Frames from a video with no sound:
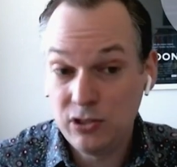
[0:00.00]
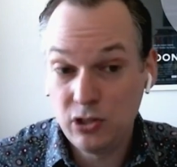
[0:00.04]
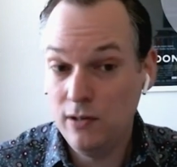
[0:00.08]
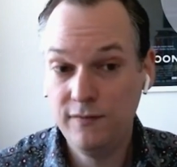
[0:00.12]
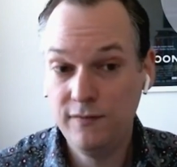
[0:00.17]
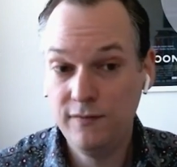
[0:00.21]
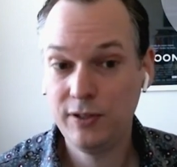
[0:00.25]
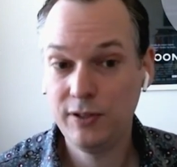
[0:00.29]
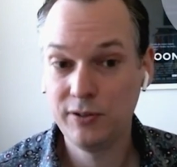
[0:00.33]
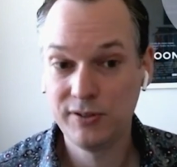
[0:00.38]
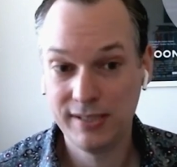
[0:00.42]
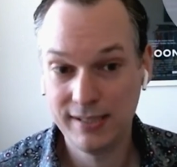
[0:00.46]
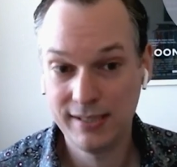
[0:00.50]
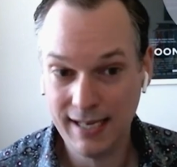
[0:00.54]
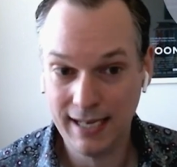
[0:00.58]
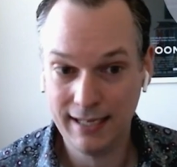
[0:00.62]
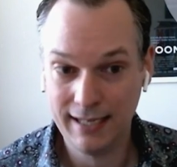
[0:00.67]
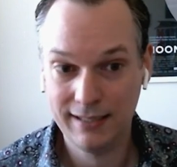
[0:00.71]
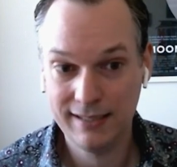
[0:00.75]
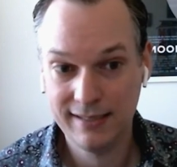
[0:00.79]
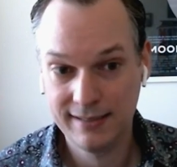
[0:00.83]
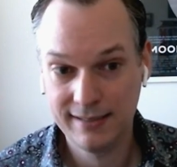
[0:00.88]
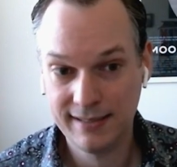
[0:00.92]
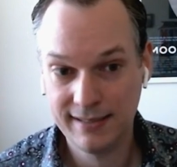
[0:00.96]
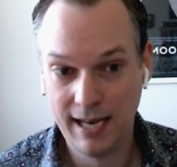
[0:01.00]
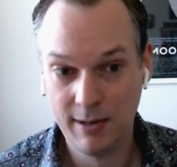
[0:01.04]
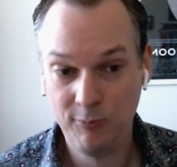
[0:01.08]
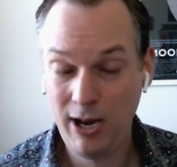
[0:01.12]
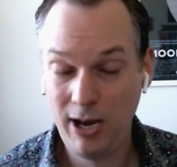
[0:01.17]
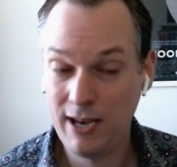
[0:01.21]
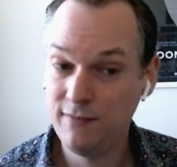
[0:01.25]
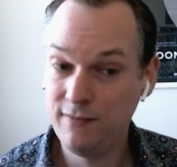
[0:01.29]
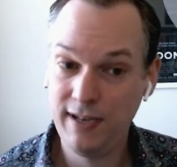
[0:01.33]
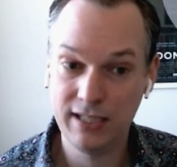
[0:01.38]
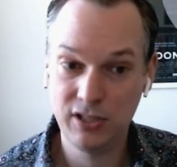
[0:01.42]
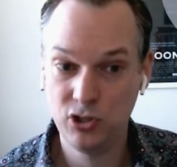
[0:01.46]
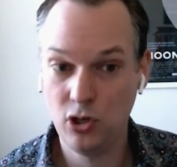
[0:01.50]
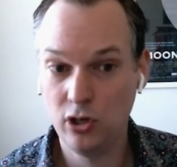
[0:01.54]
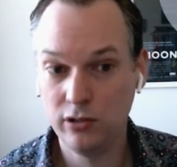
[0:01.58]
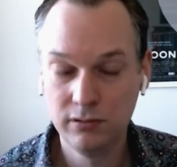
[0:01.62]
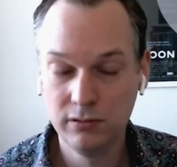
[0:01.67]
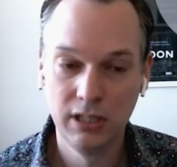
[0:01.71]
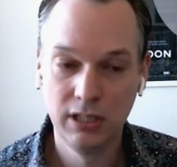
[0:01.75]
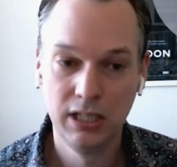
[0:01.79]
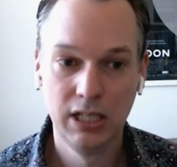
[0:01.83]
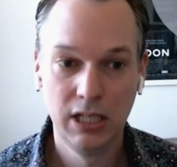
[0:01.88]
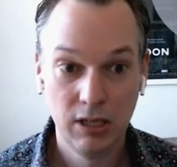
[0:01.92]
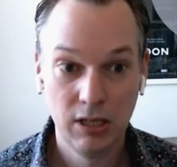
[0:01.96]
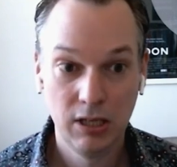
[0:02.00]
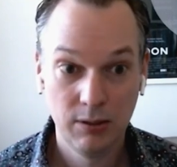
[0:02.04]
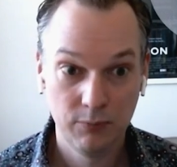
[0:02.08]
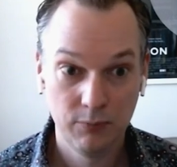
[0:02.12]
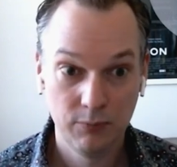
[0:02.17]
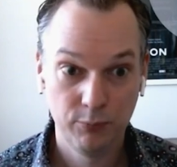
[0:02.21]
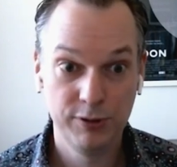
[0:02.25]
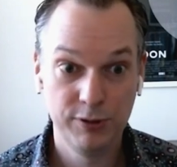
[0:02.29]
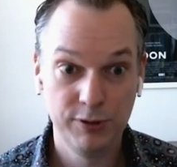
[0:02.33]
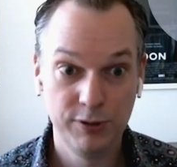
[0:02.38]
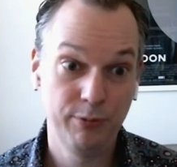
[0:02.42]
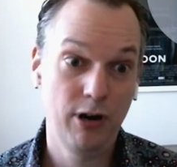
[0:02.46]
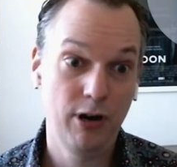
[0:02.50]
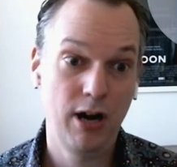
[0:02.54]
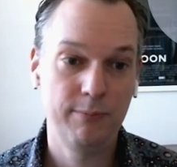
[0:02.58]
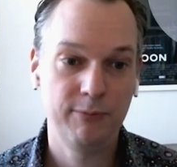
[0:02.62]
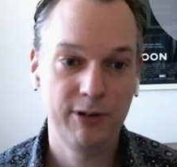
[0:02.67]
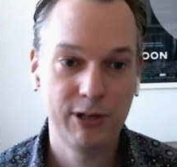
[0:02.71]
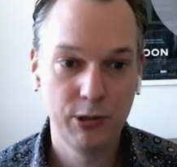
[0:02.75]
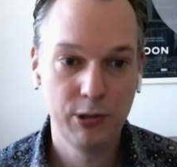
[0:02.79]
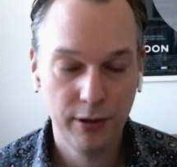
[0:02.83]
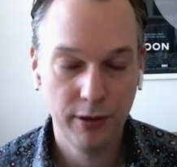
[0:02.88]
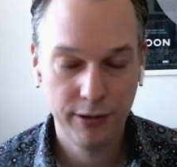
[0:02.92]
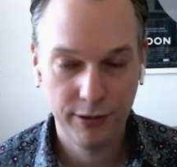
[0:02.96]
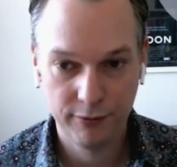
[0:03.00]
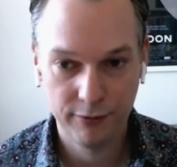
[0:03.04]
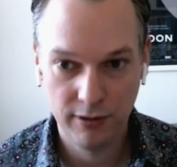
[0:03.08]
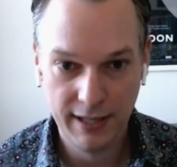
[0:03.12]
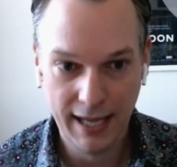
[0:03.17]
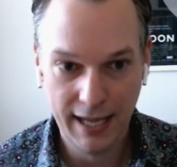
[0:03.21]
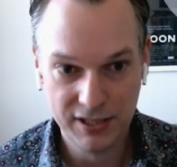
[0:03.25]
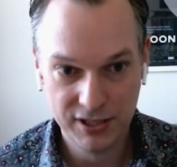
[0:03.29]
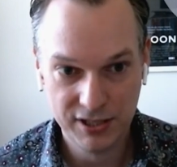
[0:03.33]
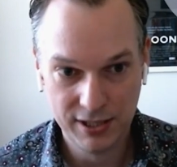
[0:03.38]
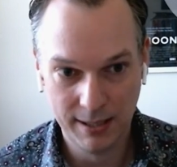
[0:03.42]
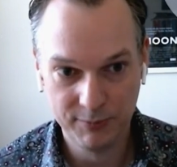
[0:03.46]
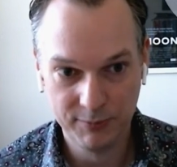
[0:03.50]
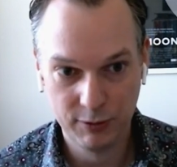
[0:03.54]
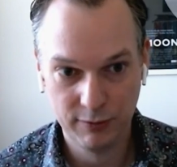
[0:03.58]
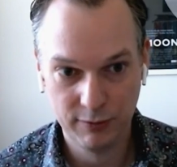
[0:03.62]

And John feels exactly the same way. In fact, John was the primary author on that